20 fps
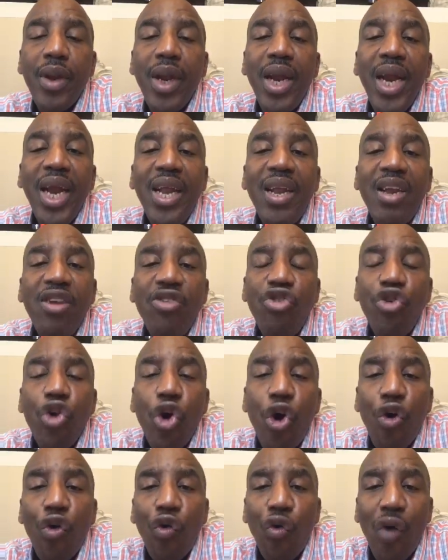It is
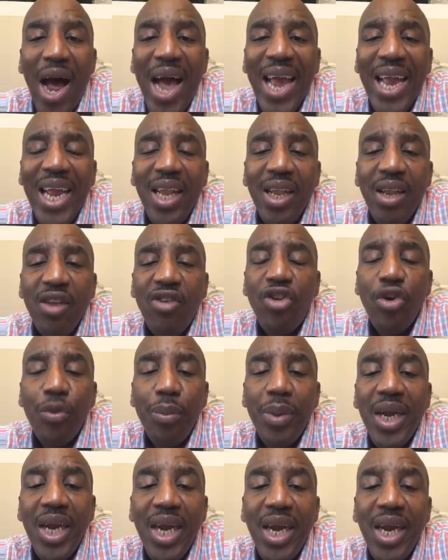your right to
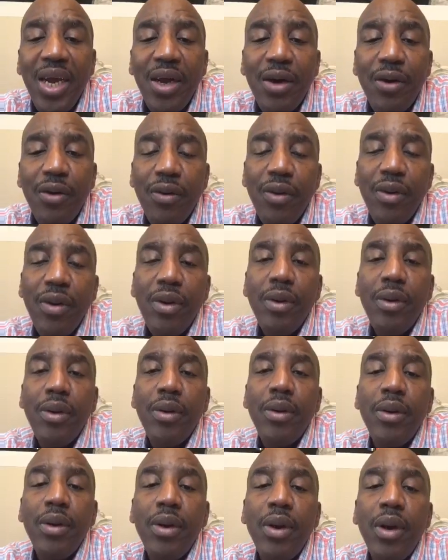be healed
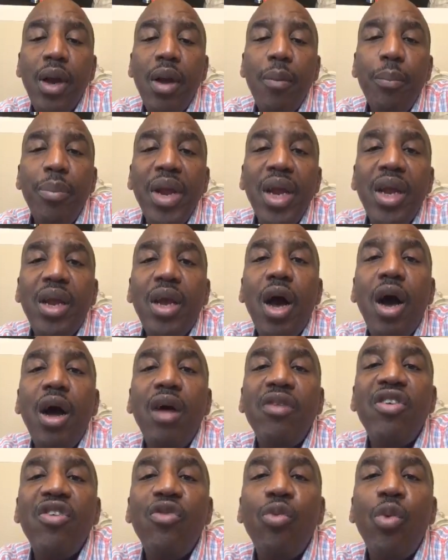
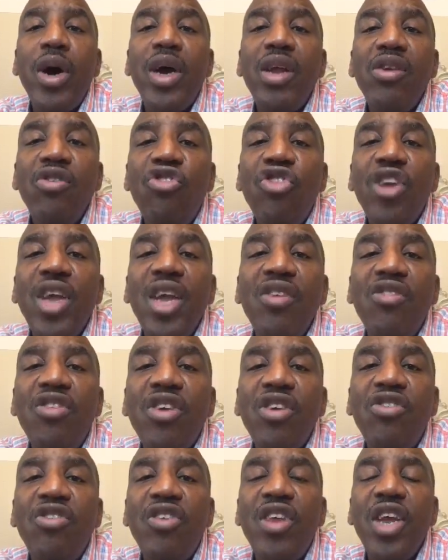because of what
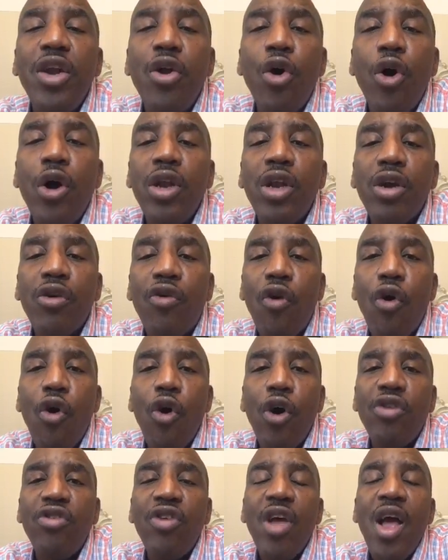Jesus did on the
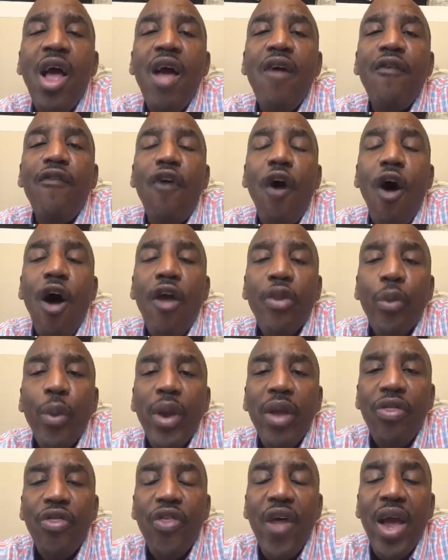cross. Father,
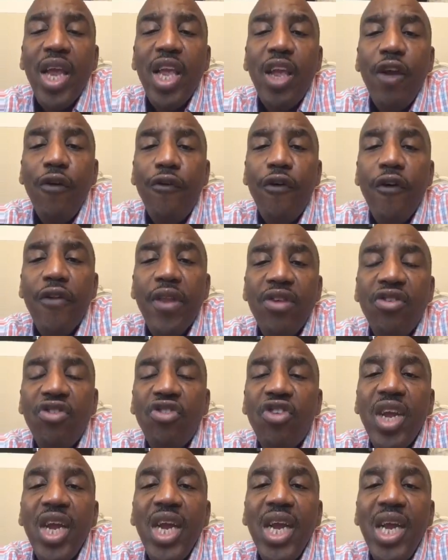we thank you for the
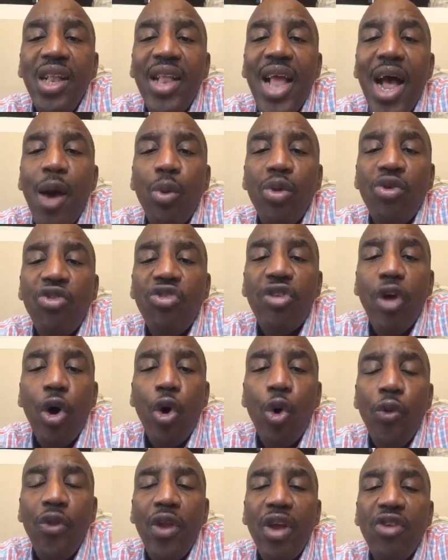seed that was
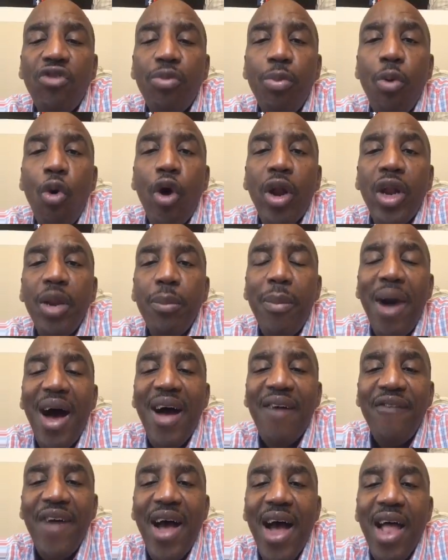sown this morning
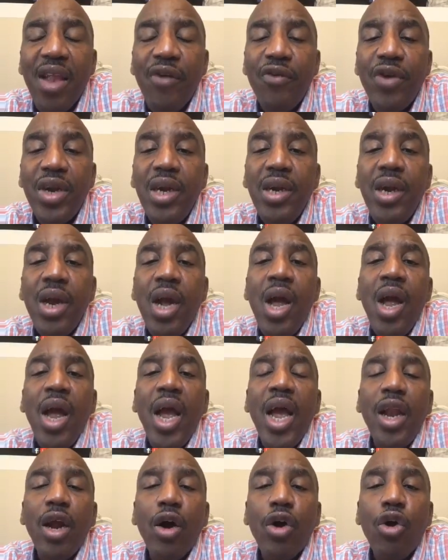by Valerie.
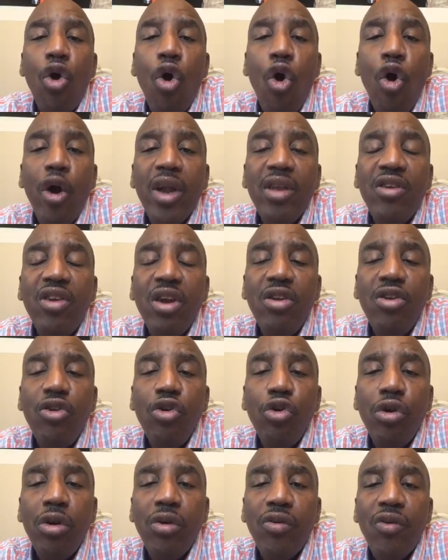And according to
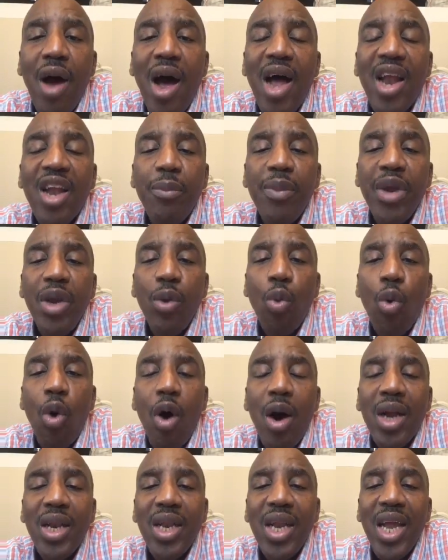Deuteronomy
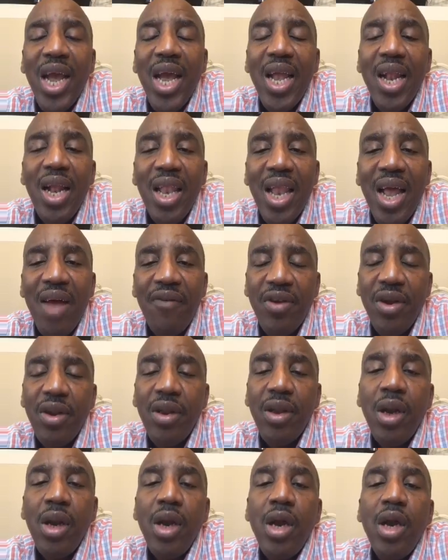1 and 11,
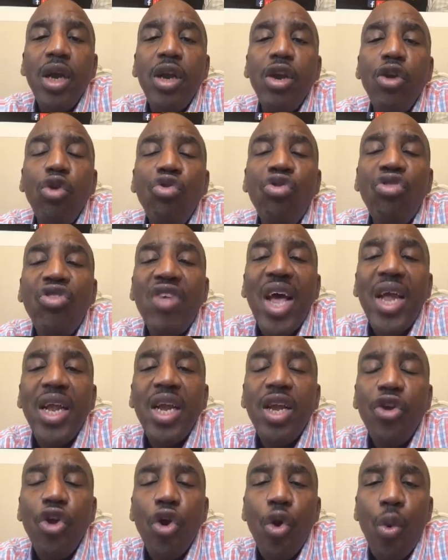you said
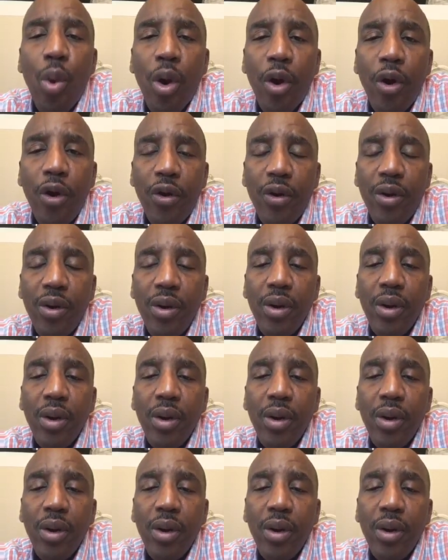in your word,